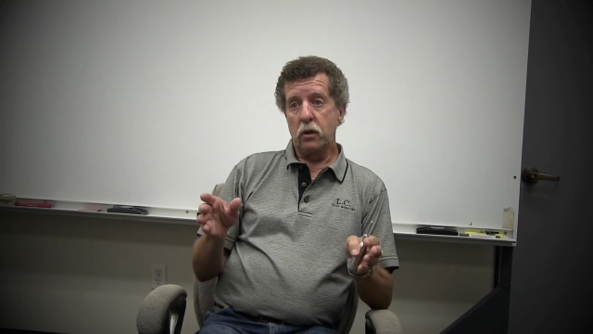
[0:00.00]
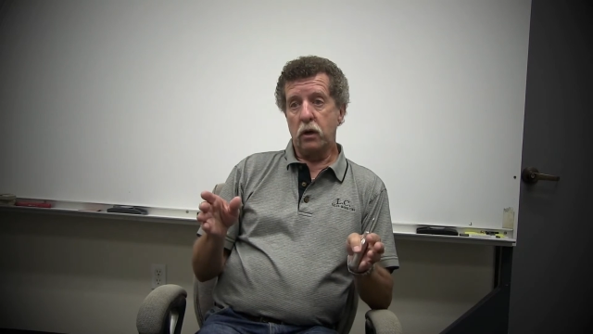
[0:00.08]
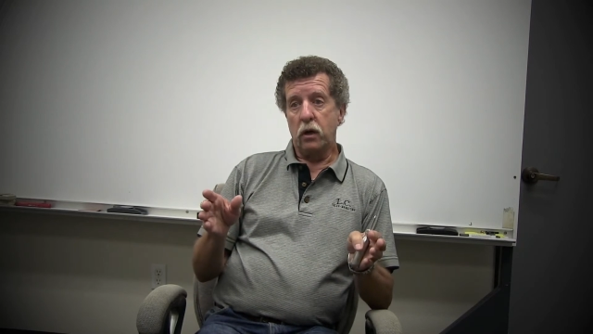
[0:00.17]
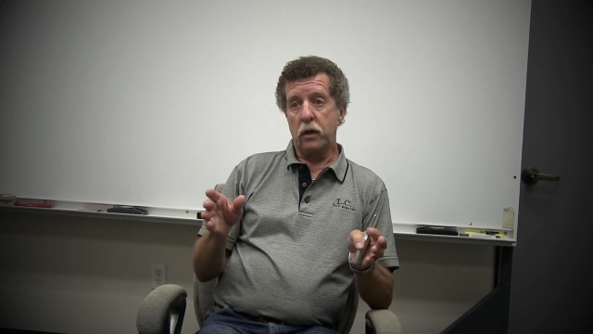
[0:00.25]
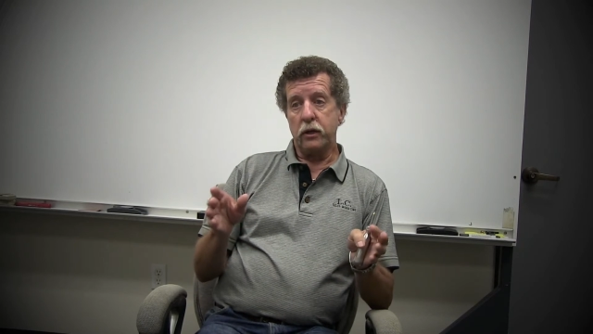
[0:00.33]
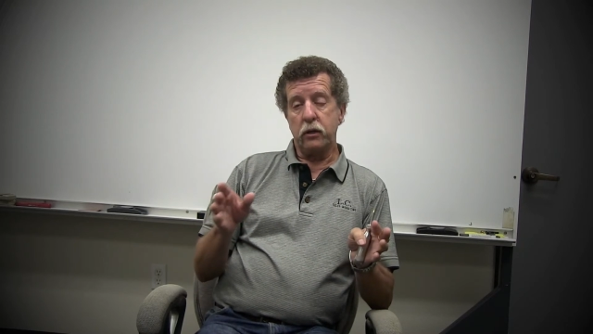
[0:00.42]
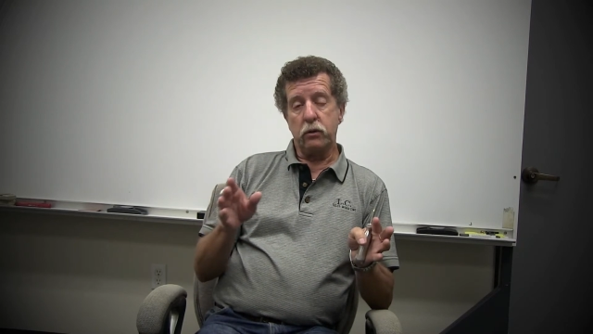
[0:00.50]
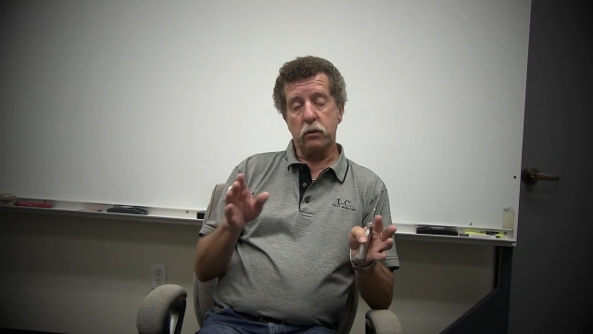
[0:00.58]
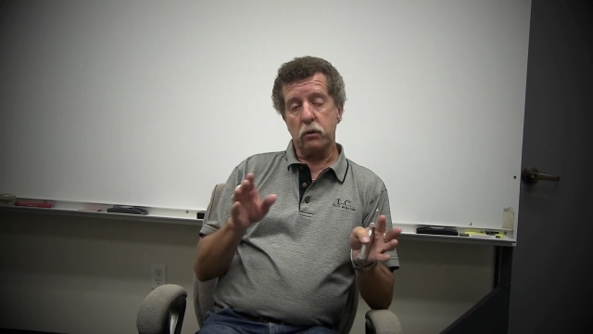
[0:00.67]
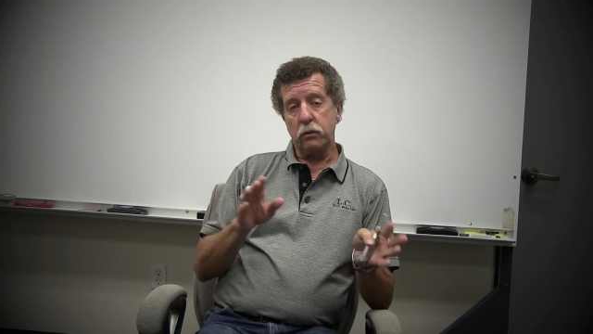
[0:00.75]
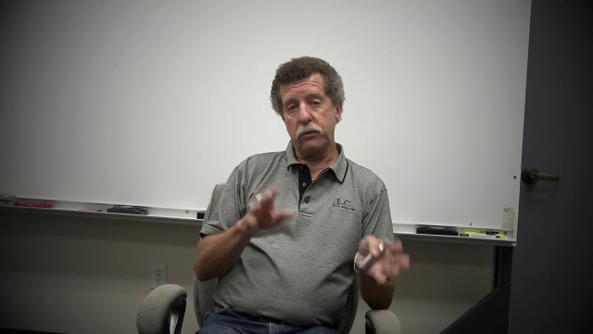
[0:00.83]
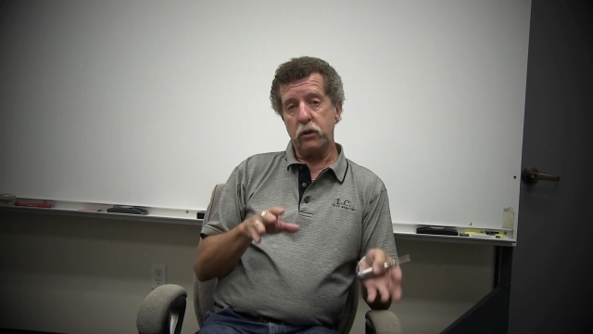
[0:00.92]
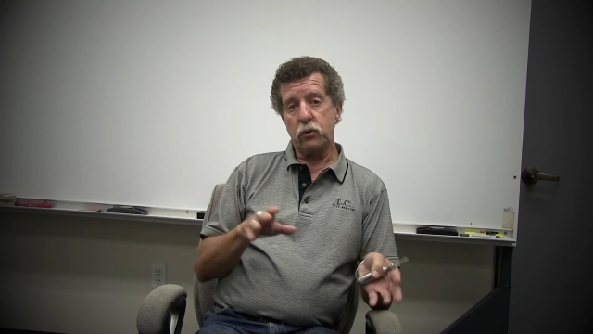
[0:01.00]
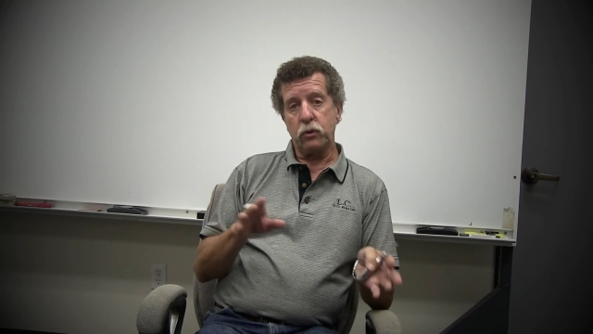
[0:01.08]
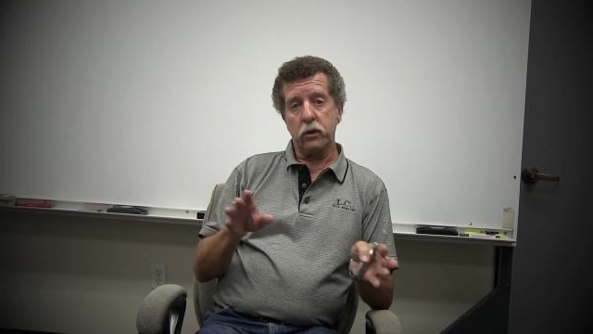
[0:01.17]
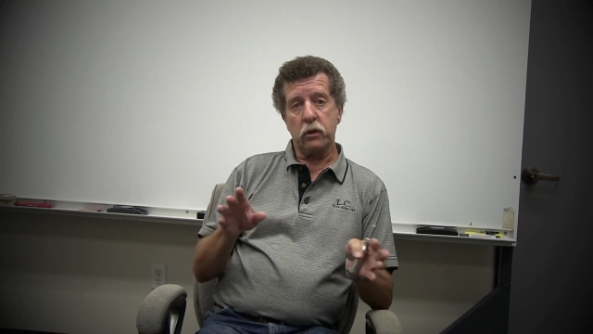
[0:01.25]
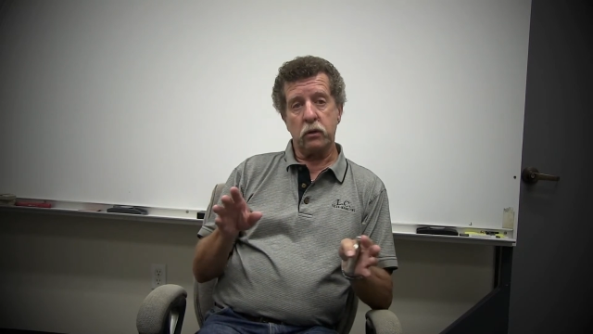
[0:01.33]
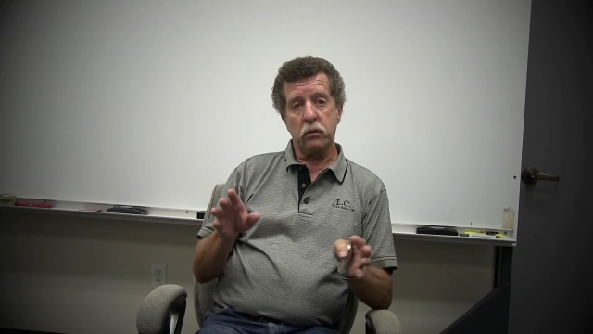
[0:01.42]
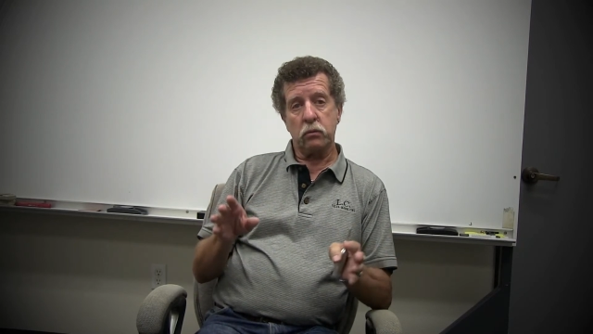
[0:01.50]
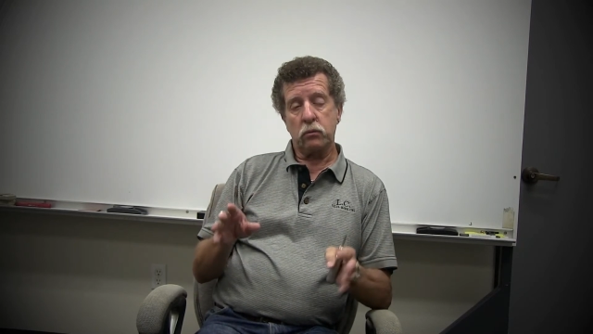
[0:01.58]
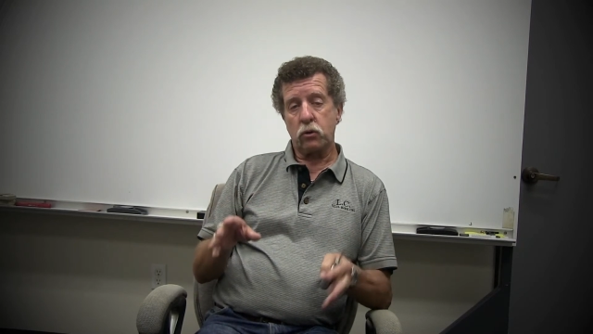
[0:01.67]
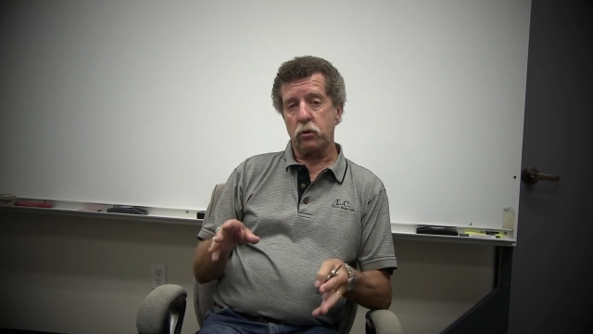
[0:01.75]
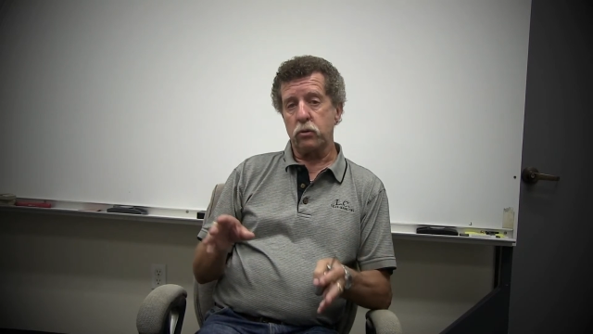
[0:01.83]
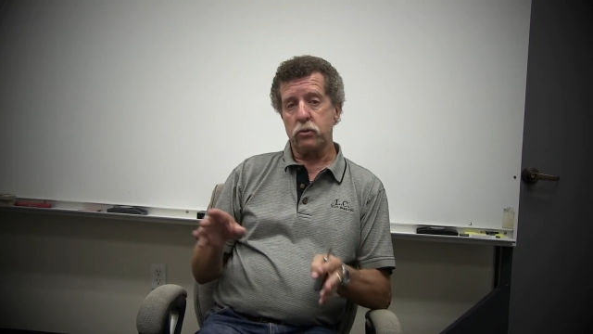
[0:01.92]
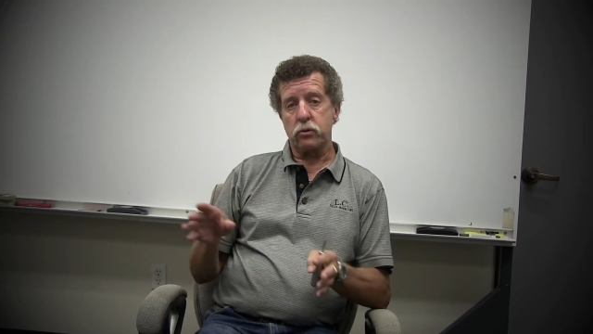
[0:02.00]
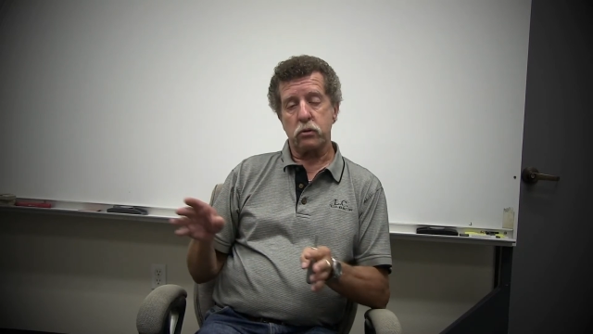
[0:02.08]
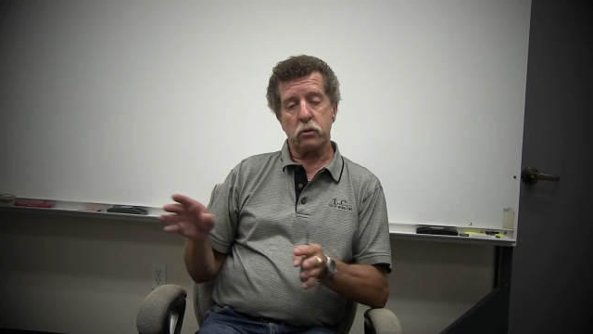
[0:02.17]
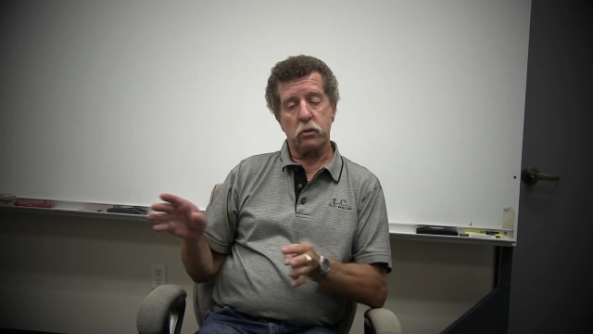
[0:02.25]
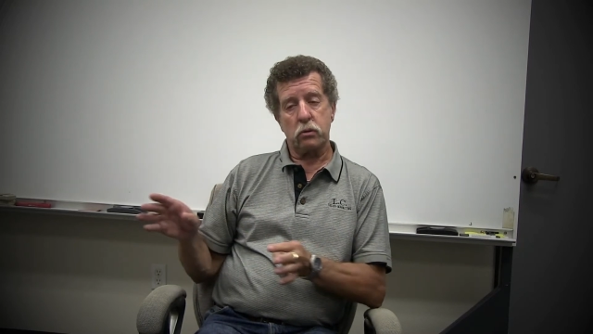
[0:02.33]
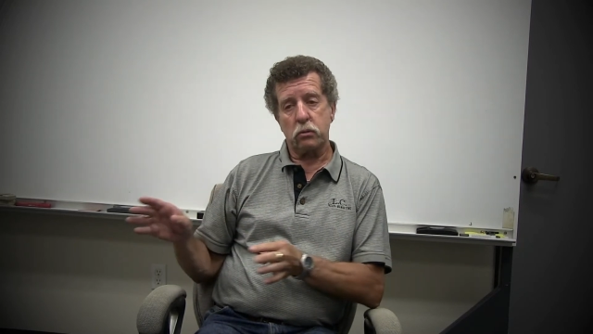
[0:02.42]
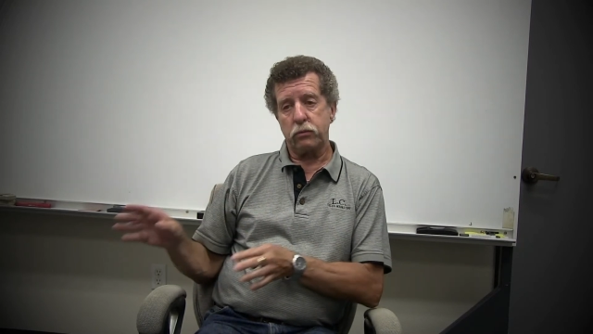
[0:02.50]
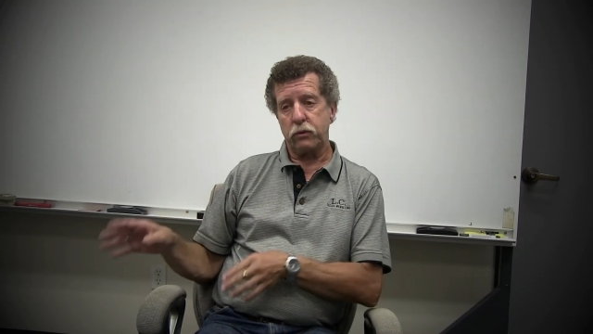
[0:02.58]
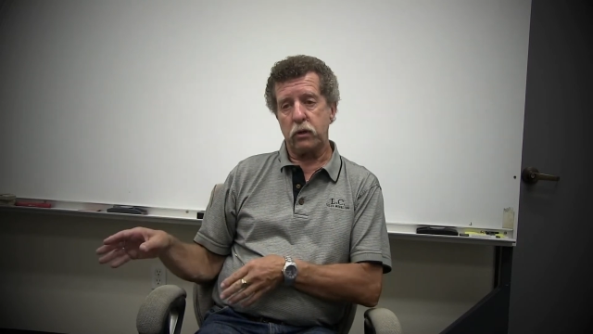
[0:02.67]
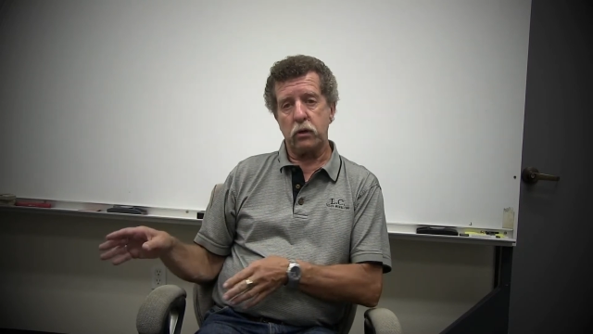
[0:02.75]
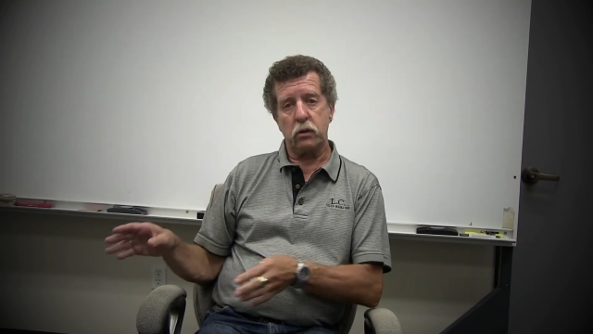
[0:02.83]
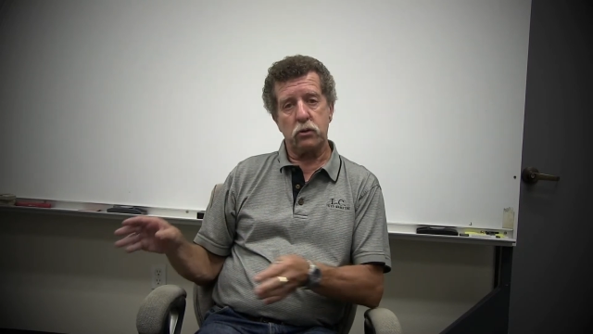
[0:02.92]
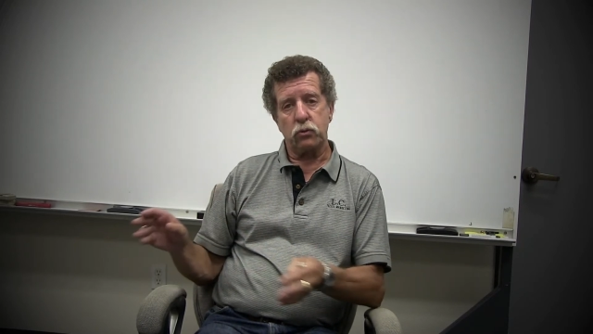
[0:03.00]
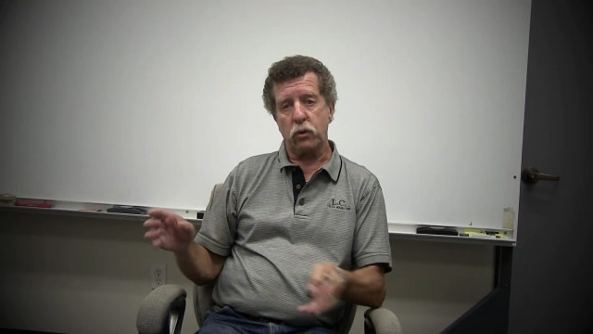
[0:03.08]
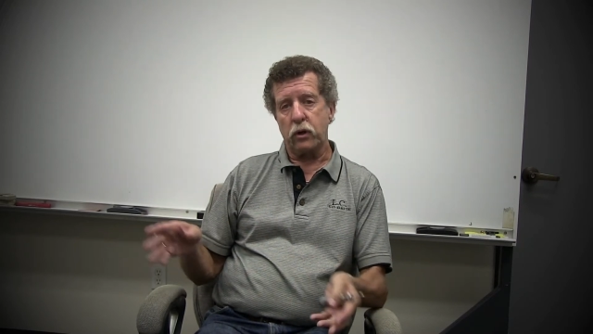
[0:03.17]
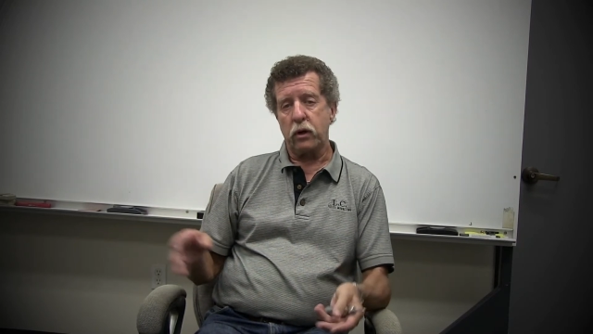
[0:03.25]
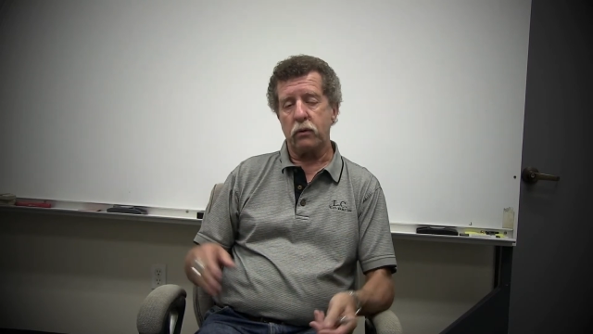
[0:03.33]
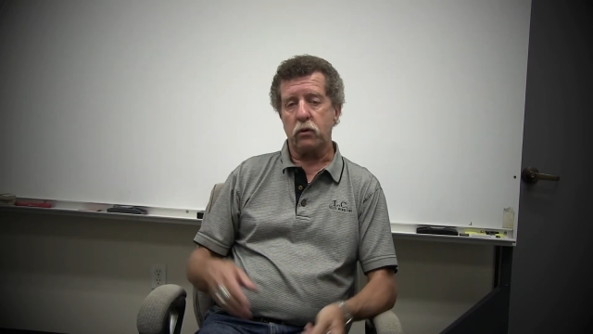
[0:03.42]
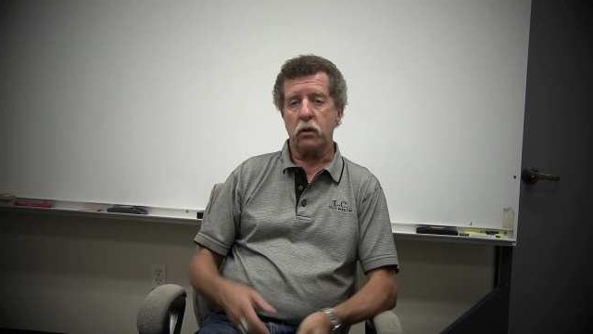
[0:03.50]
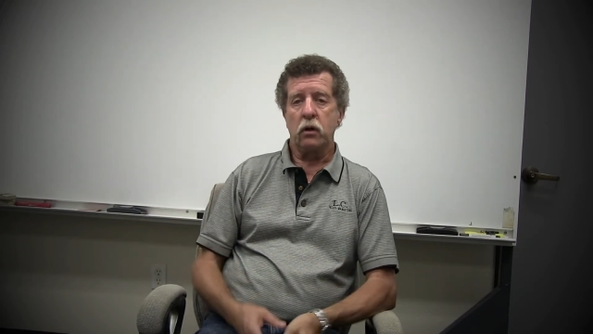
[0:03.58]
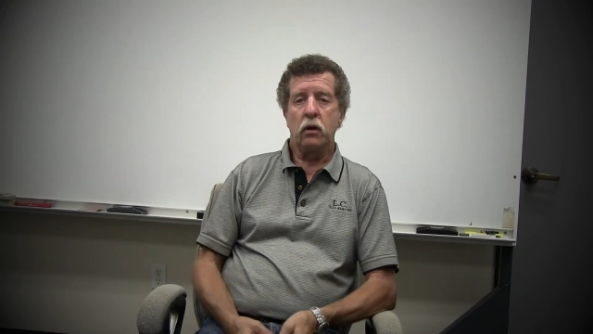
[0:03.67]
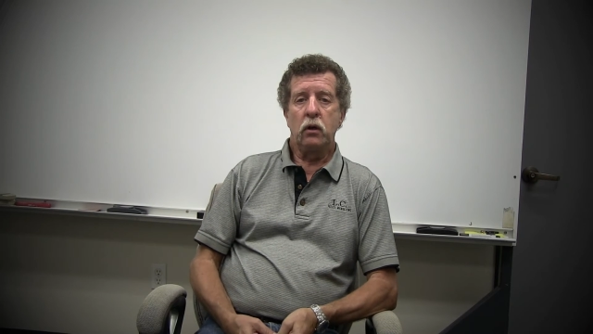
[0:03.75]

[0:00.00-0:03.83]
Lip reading: either V-twin, cruiser, vintage, whatever,